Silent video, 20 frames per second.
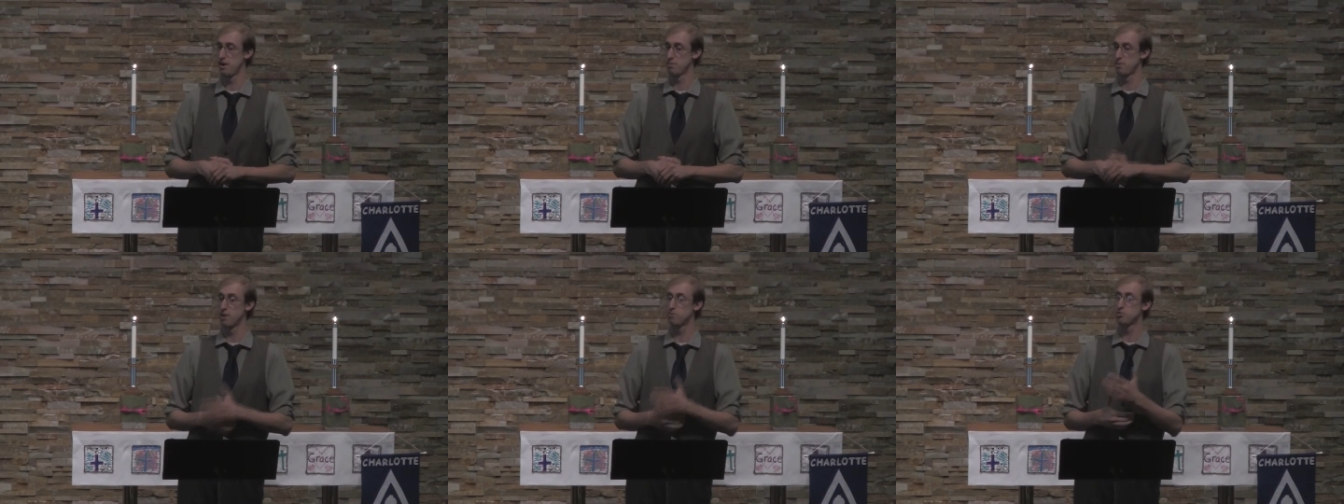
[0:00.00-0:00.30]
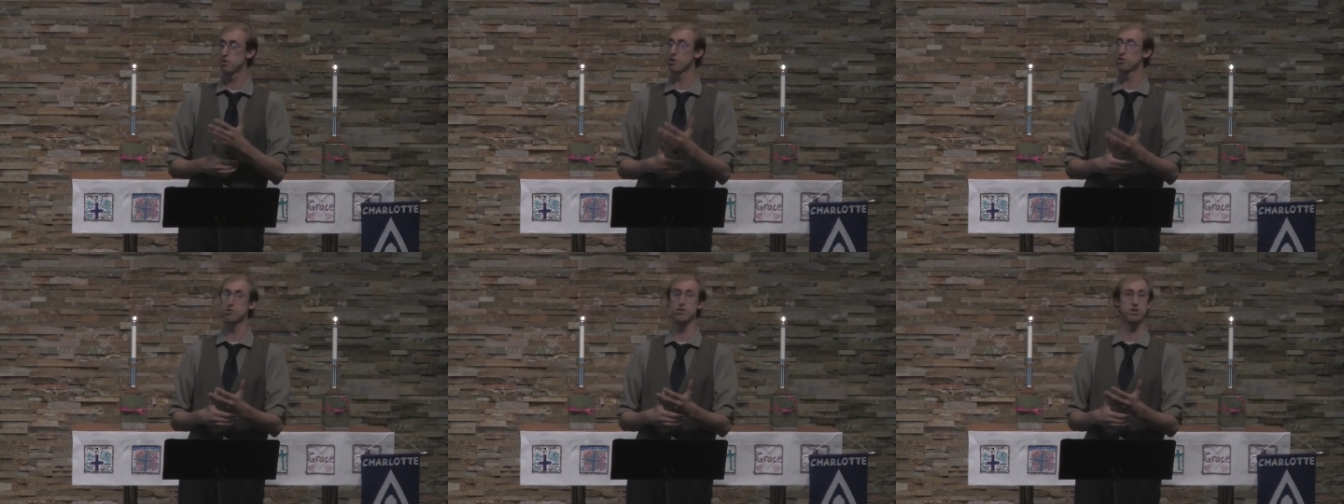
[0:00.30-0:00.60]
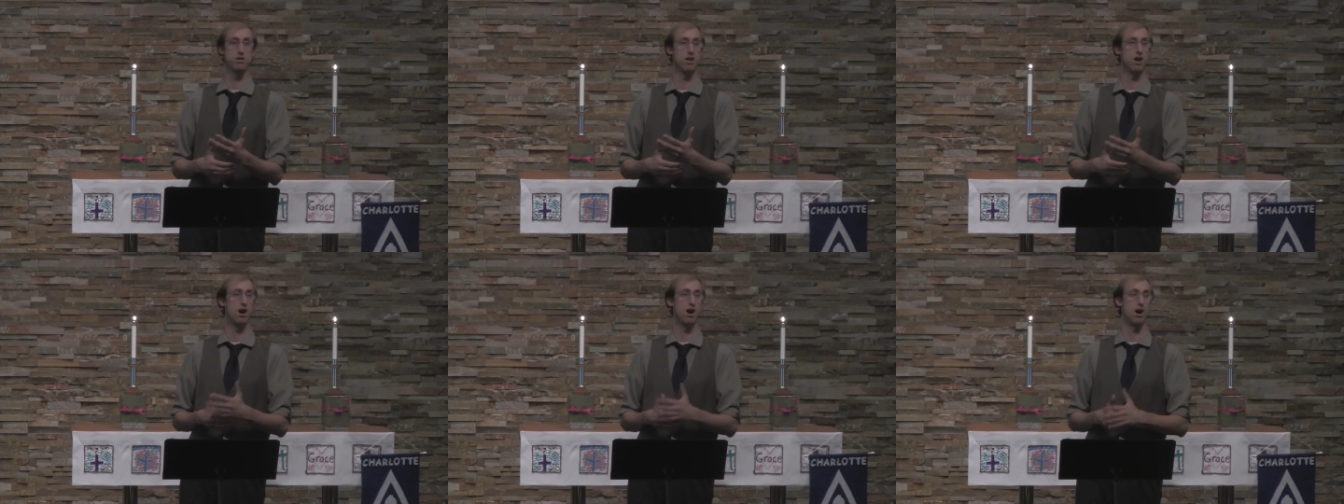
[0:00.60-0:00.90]
My
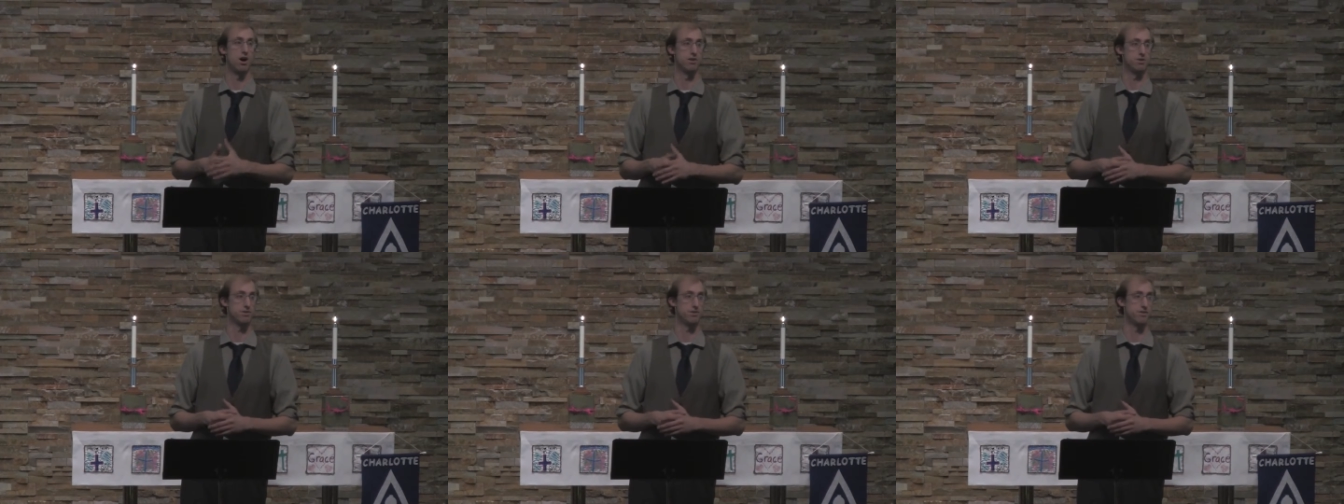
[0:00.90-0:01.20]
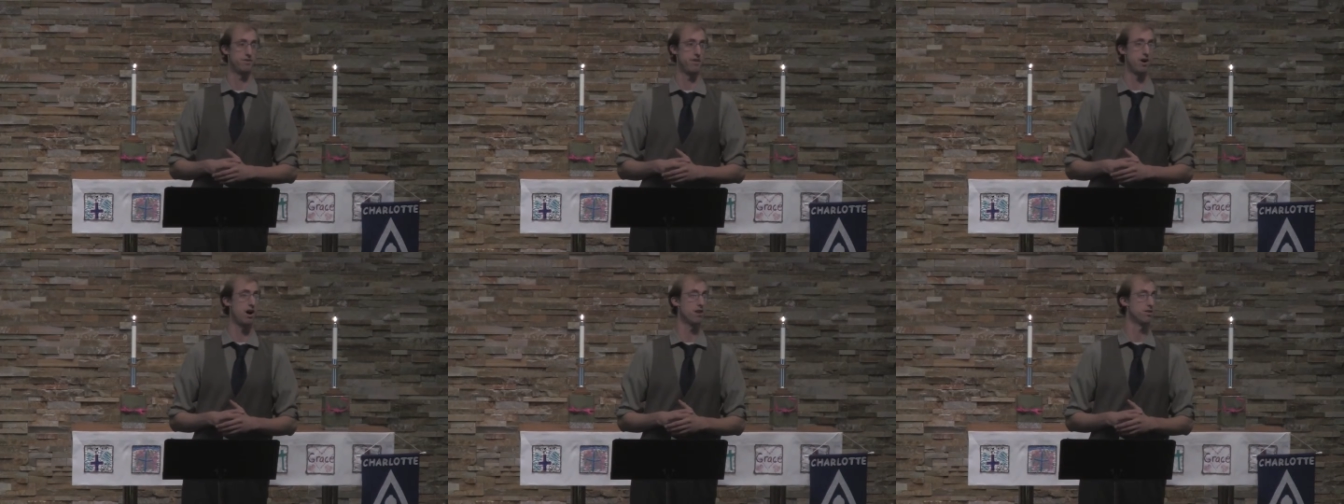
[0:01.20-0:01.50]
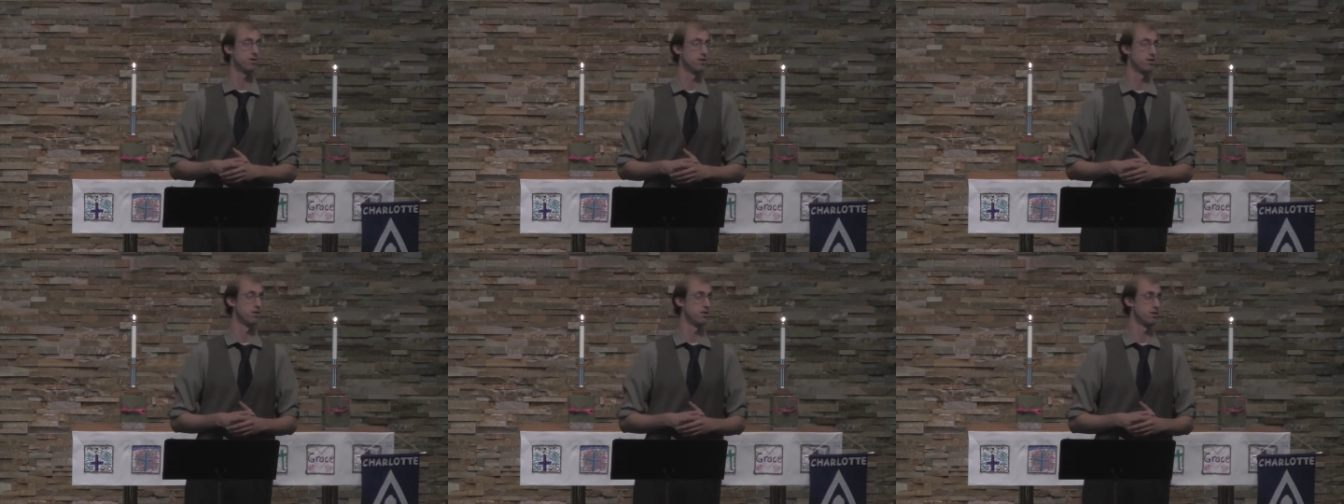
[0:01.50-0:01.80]
brother-in-law's
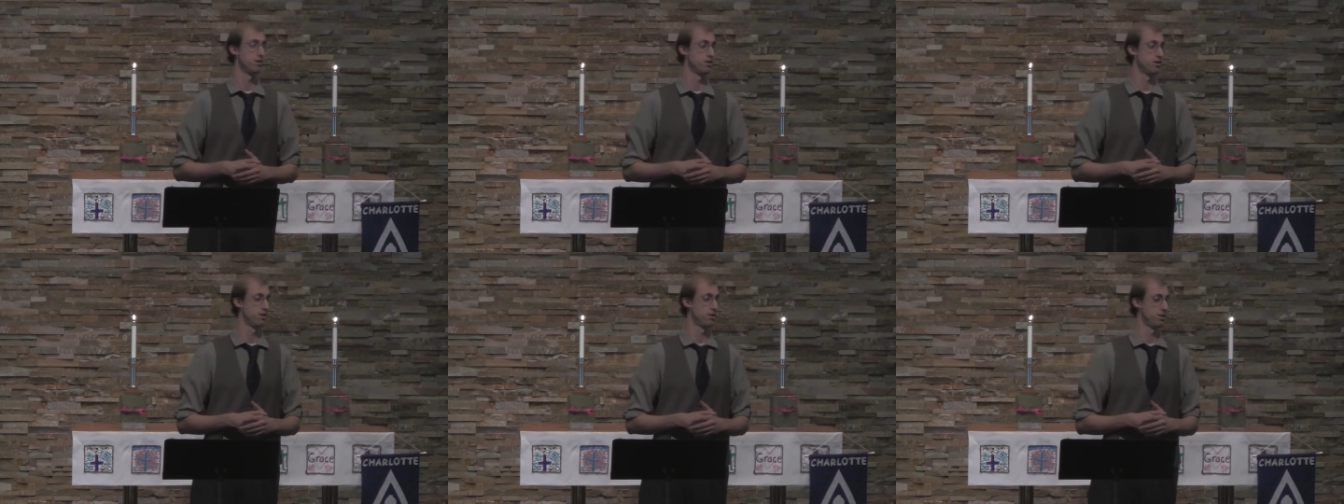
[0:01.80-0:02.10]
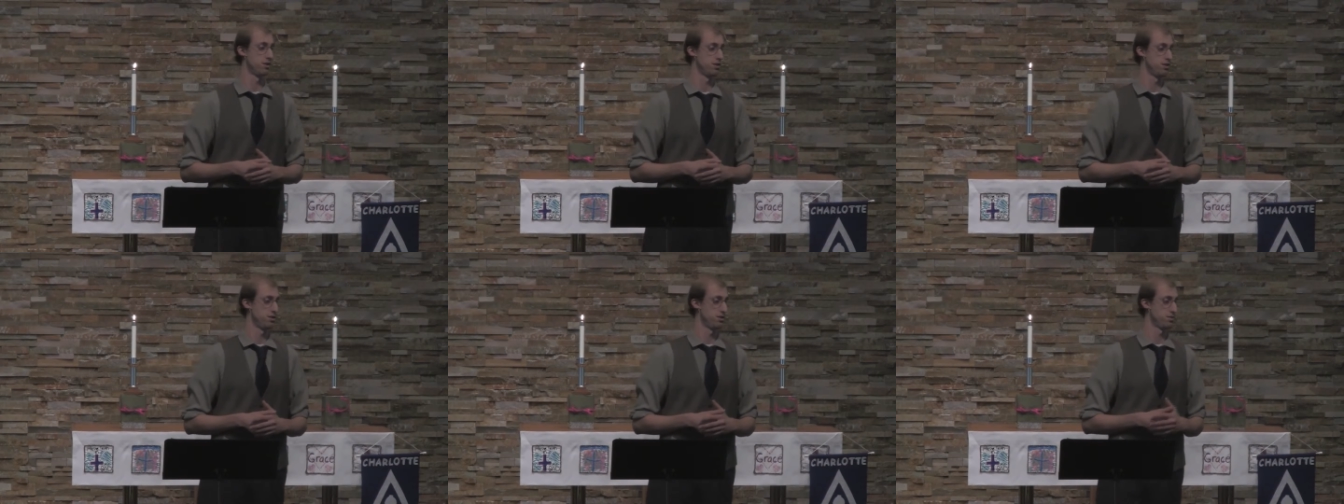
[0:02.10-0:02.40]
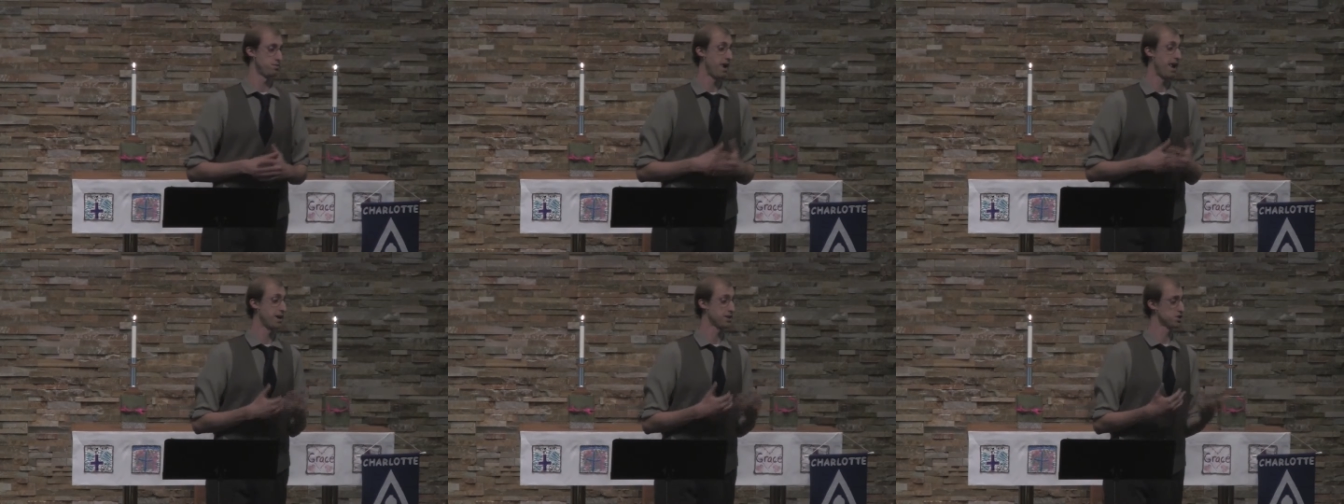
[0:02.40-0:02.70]
father
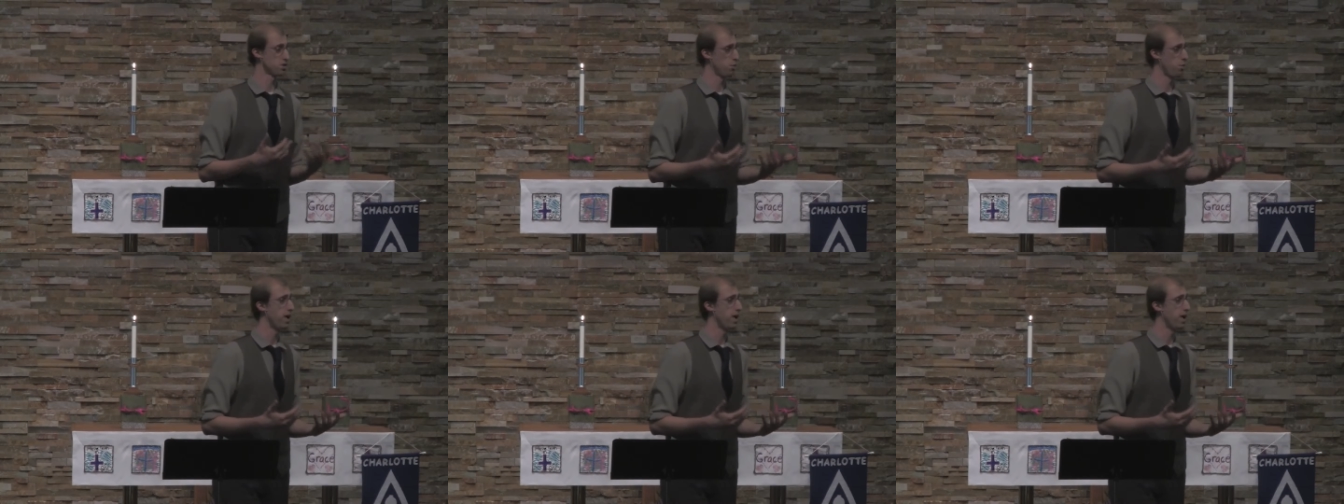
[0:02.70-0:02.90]
passed